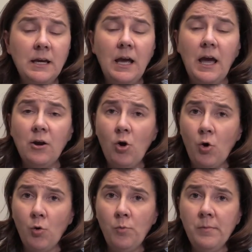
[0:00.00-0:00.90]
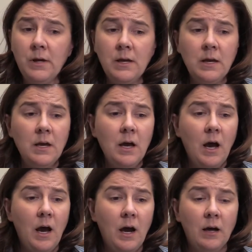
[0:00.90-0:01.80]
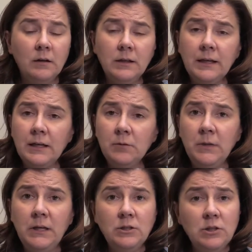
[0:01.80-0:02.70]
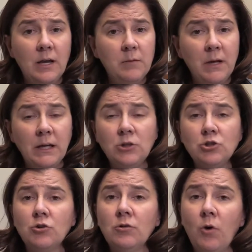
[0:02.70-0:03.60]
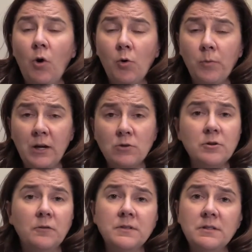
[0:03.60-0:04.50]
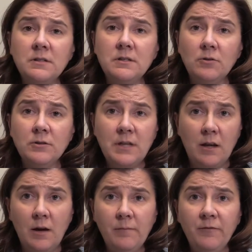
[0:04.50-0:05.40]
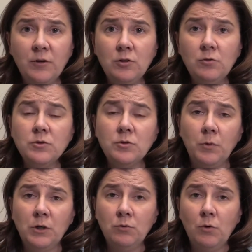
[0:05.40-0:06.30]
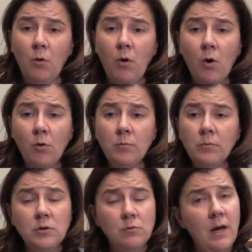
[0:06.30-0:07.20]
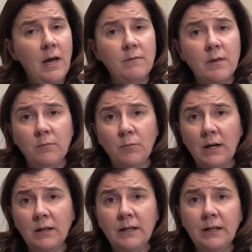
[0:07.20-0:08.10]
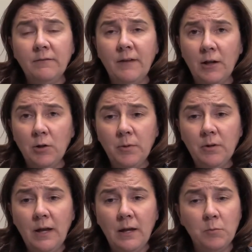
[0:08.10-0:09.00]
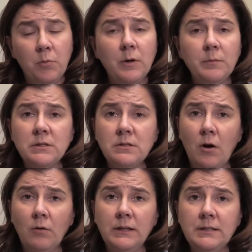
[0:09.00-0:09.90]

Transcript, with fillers: at home. Uh, it can mean and making sure home care services are set up for you. So when you go home, you have them readily available and appointments already